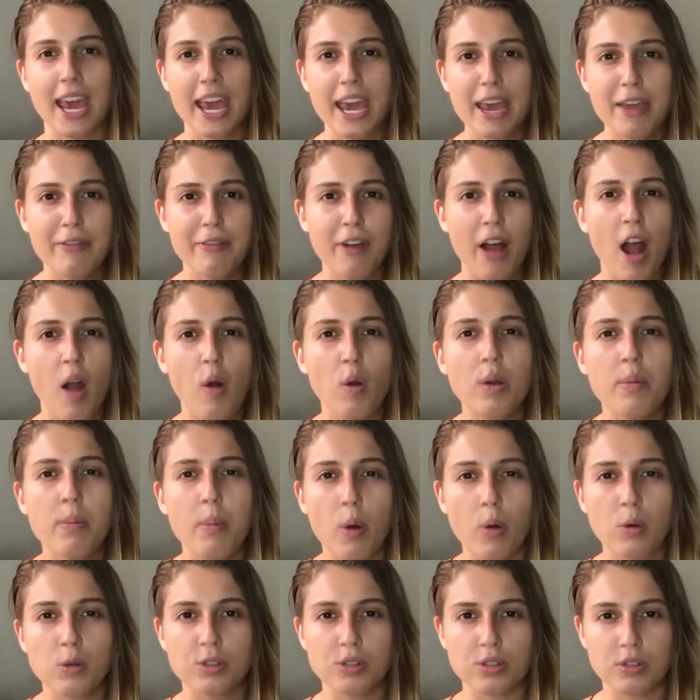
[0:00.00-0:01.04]
If our
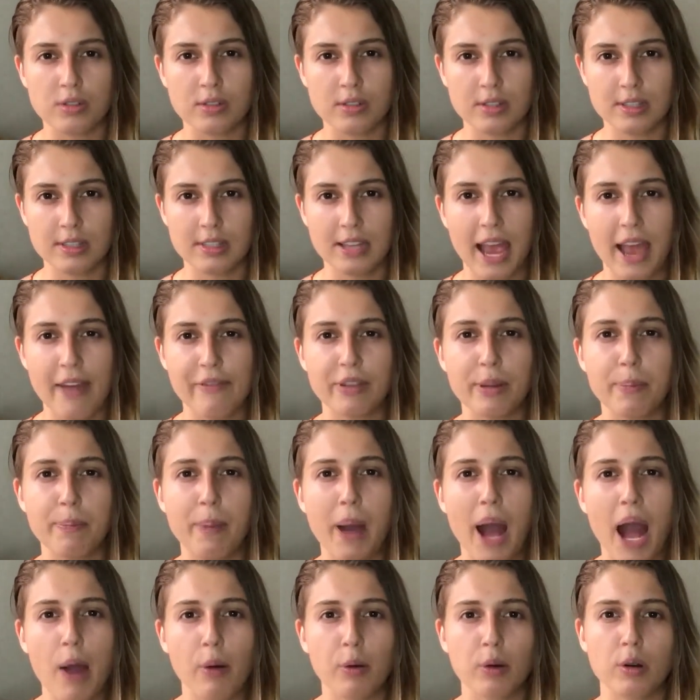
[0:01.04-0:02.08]
emotions have the
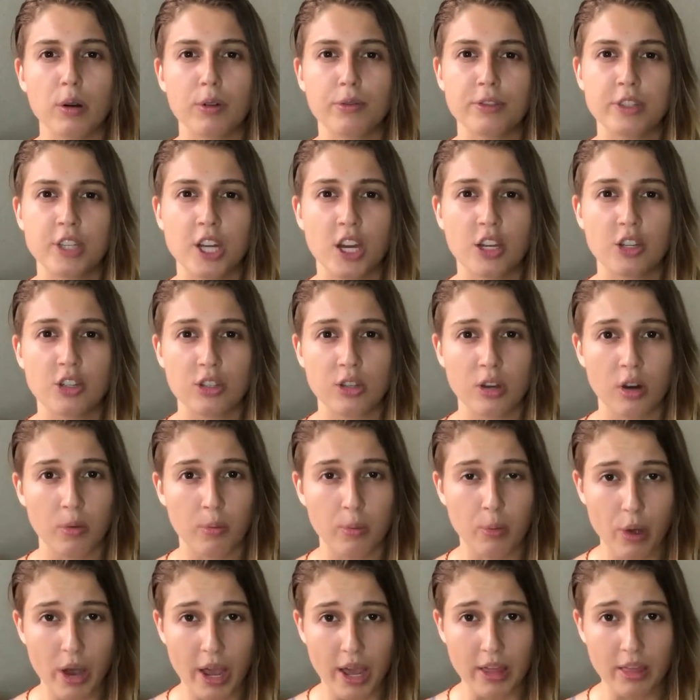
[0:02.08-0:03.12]
power of changing our
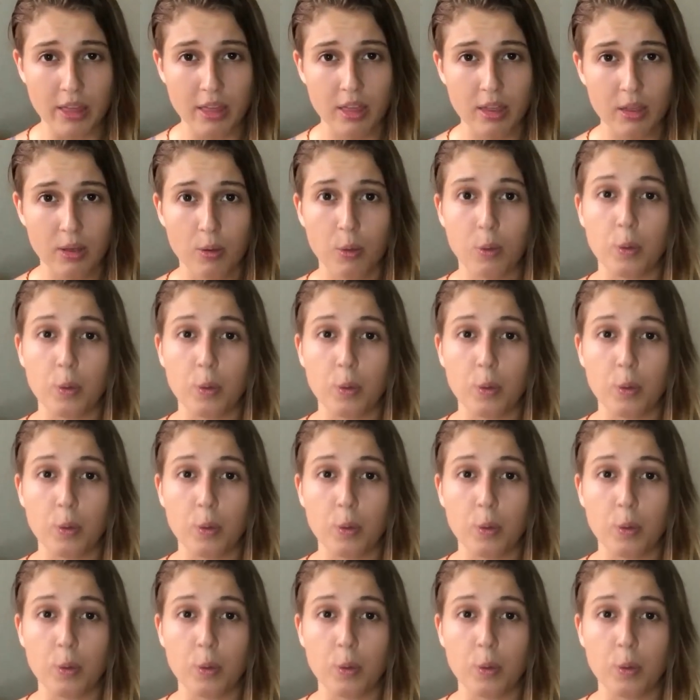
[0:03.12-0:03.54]
breath,